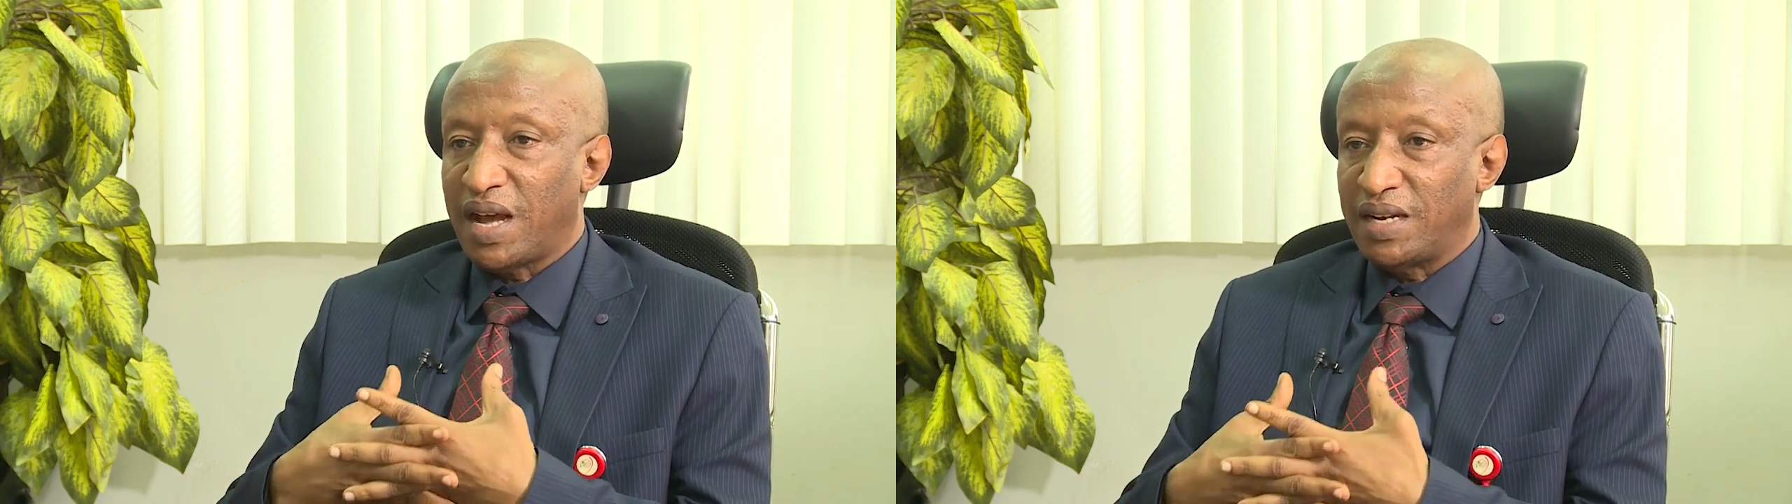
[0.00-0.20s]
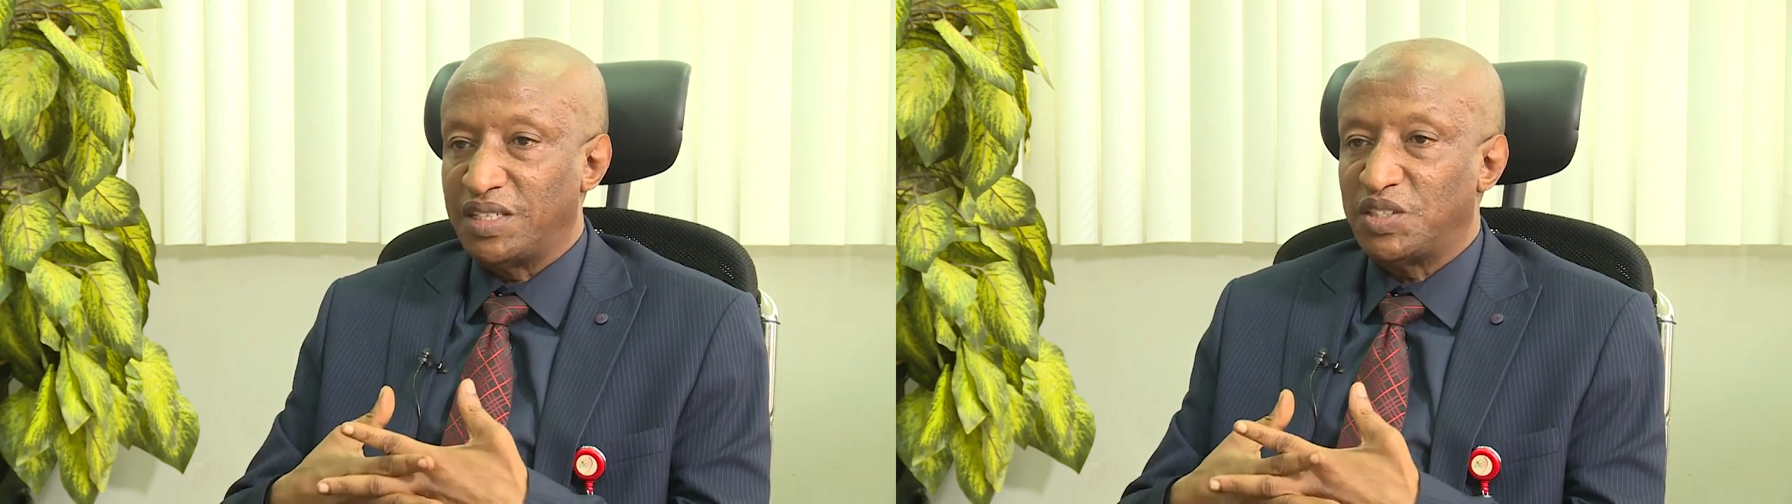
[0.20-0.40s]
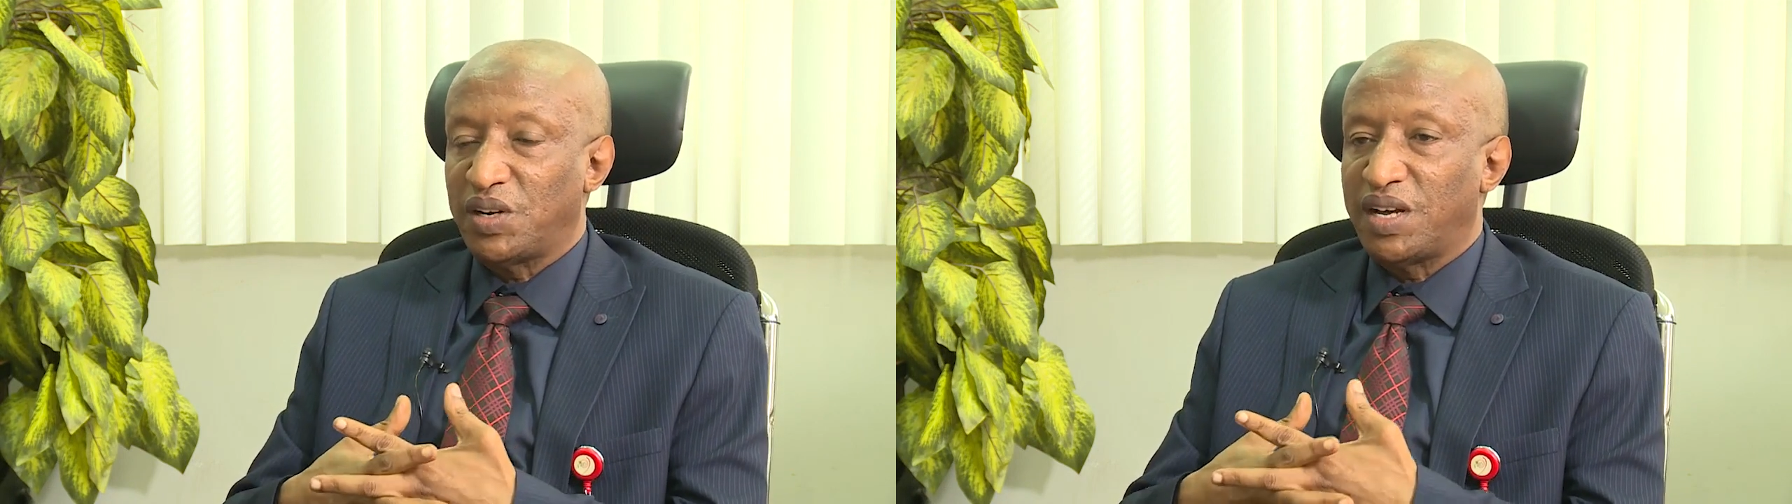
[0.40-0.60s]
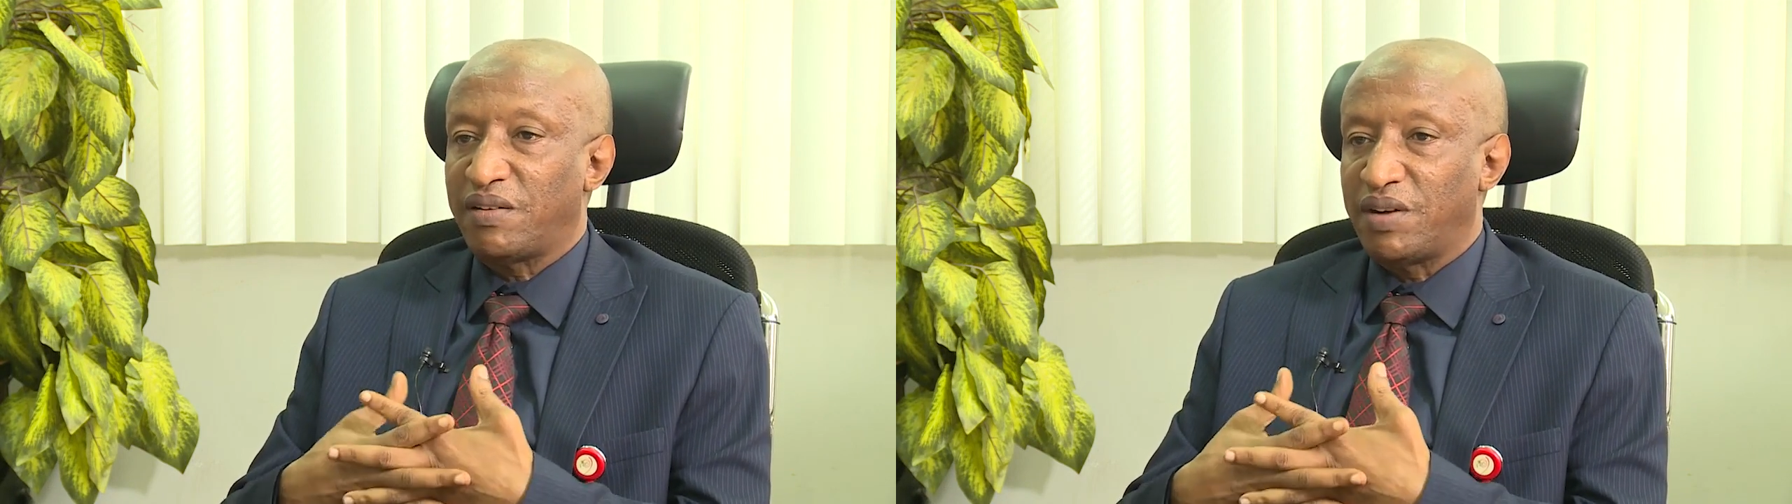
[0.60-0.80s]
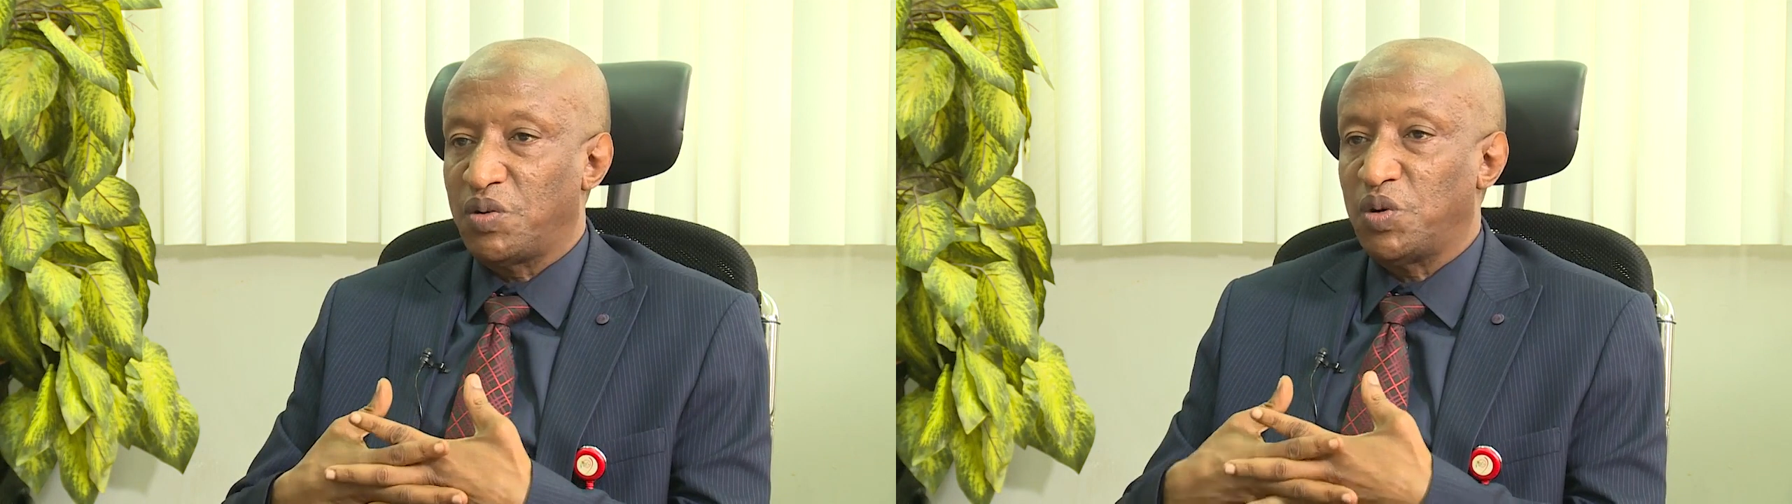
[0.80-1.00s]

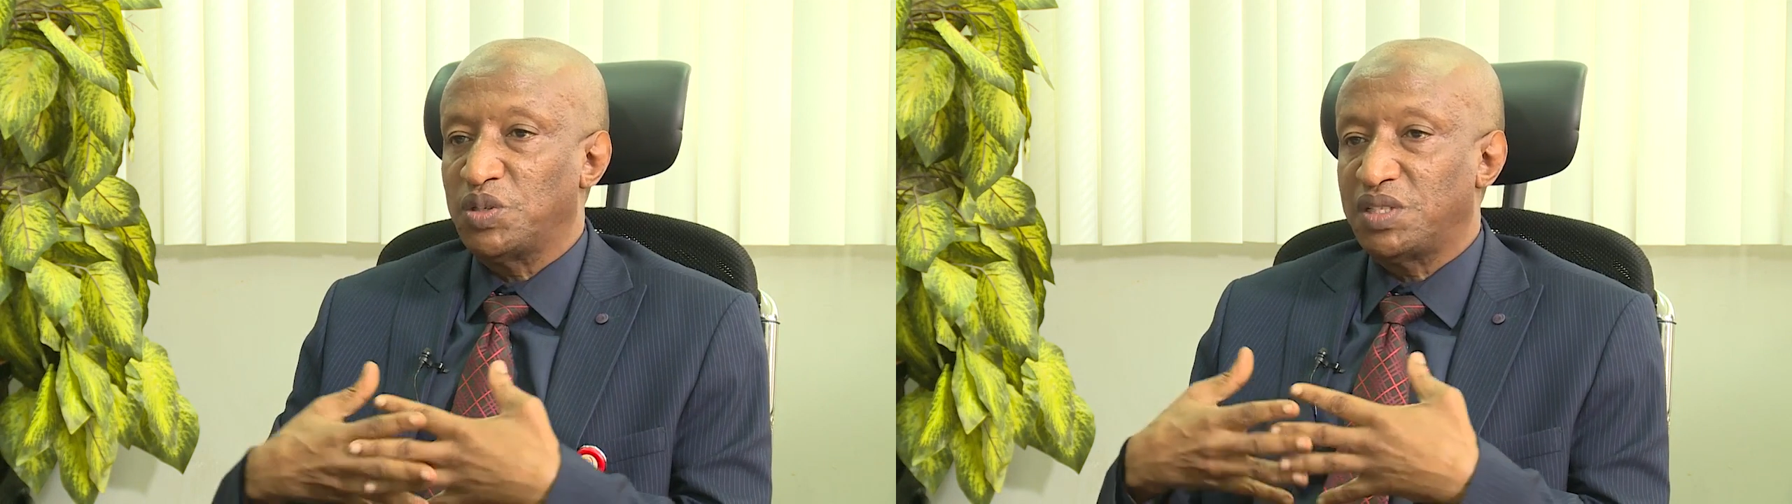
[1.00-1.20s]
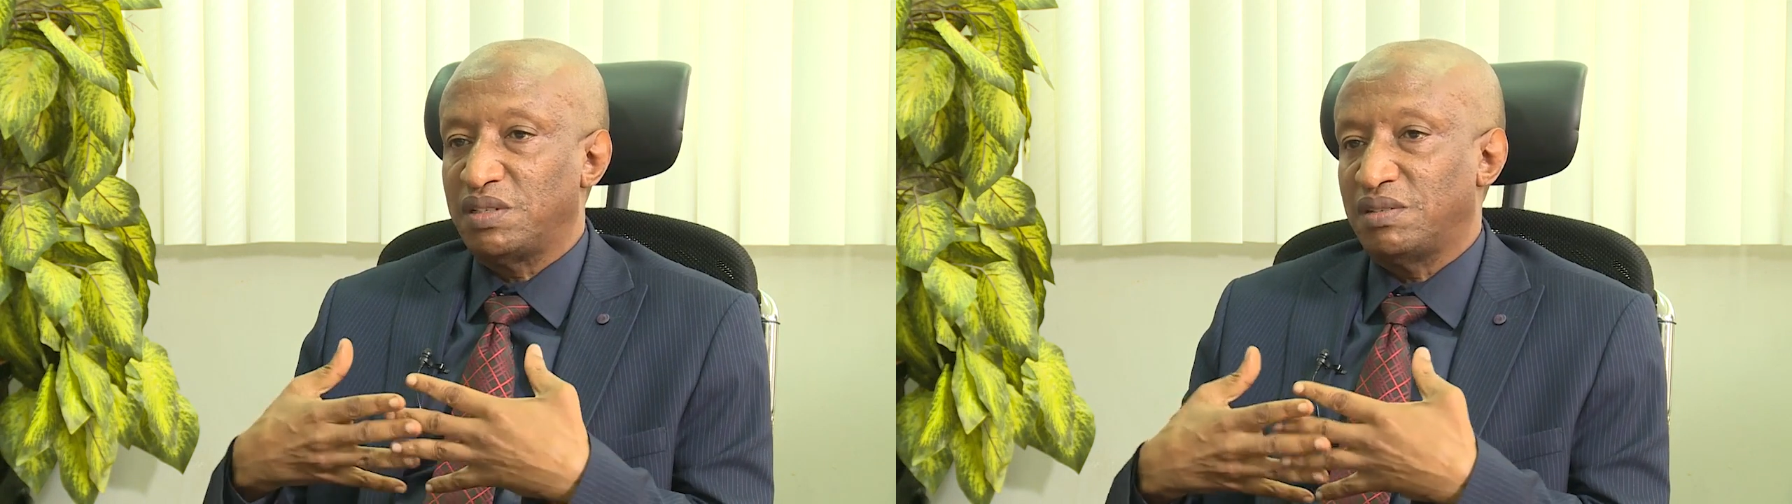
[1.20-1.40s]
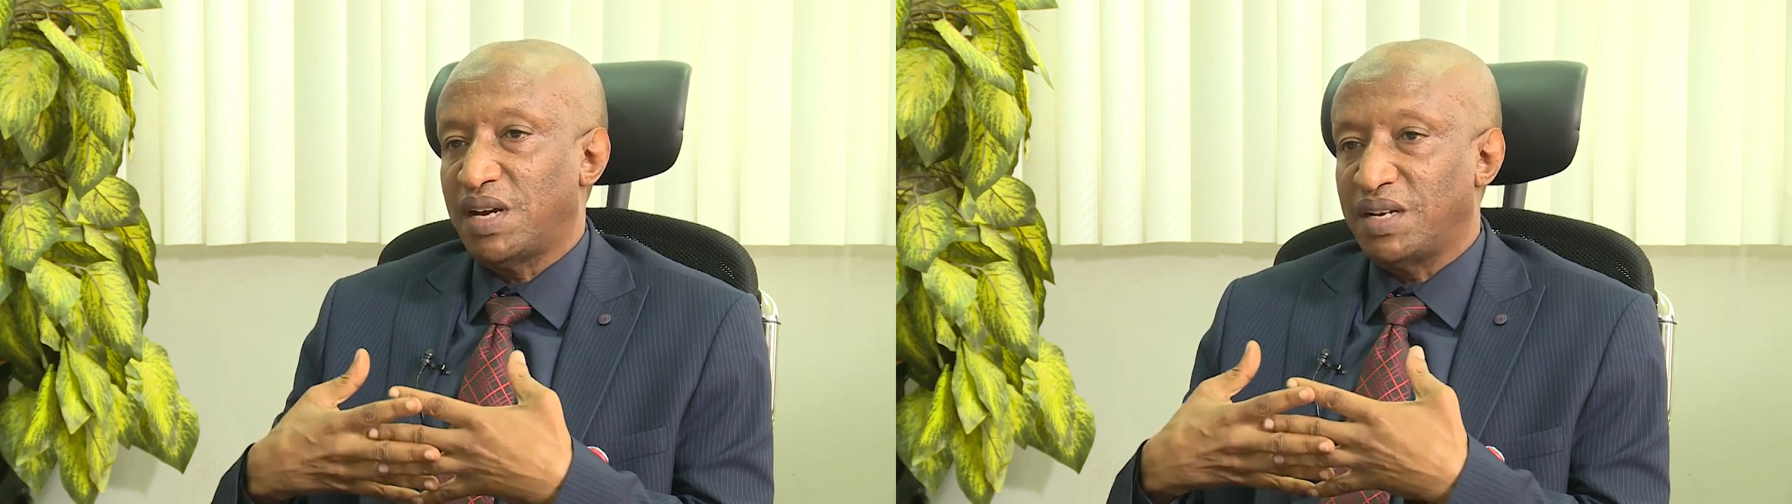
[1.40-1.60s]
additional records,